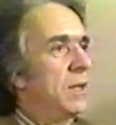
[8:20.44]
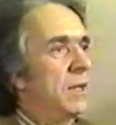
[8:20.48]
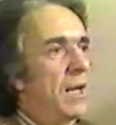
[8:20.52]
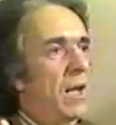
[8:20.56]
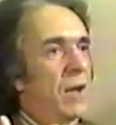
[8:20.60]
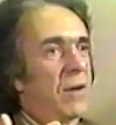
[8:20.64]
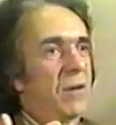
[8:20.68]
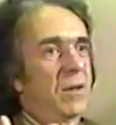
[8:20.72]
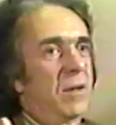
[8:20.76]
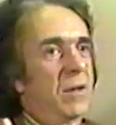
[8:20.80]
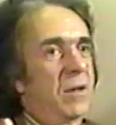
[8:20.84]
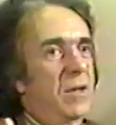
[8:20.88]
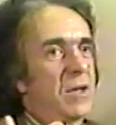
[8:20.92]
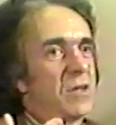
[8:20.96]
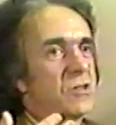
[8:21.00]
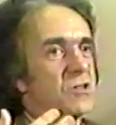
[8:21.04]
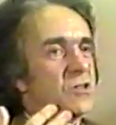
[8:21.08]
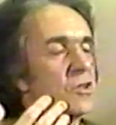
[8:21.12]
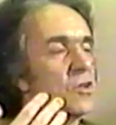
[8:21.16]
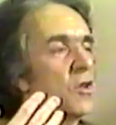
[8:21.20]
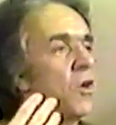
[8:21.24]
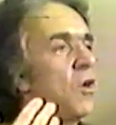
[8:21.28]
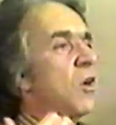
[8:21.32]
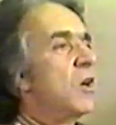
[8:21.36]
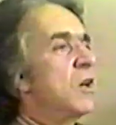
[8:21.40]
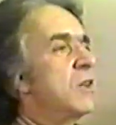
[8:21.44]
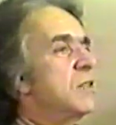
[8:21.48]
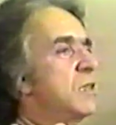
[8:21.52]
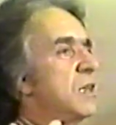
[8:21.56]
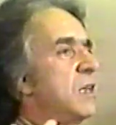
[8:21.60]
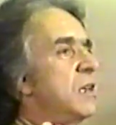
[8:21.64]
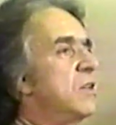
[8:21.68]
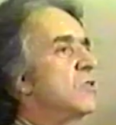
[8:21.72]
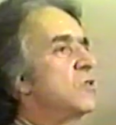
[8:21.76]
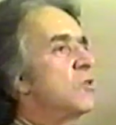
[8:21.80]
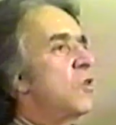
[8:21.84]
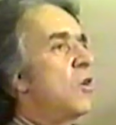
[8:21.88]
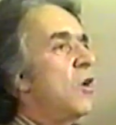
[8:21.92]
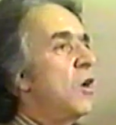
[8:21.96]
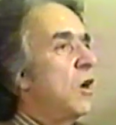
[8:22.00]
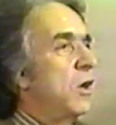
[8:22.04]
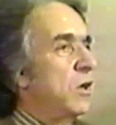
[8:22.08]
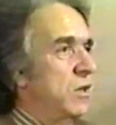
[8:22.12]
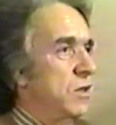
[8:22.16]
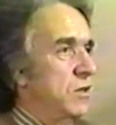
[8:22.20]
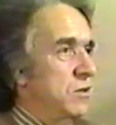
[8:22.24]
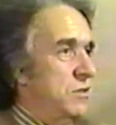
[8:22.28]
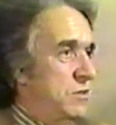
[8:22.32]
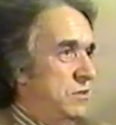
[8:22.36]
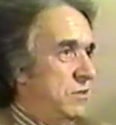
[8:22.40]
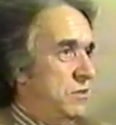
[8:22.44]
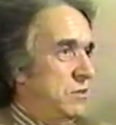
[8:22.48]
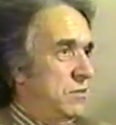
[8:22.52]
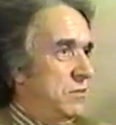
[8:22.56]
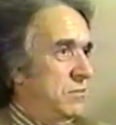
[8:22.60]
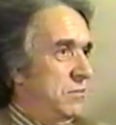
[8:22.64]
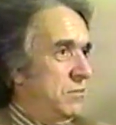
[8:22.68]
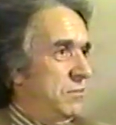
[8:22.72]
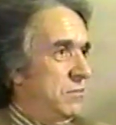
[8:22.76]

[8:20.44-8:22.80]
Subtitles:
Now, as long as he is honest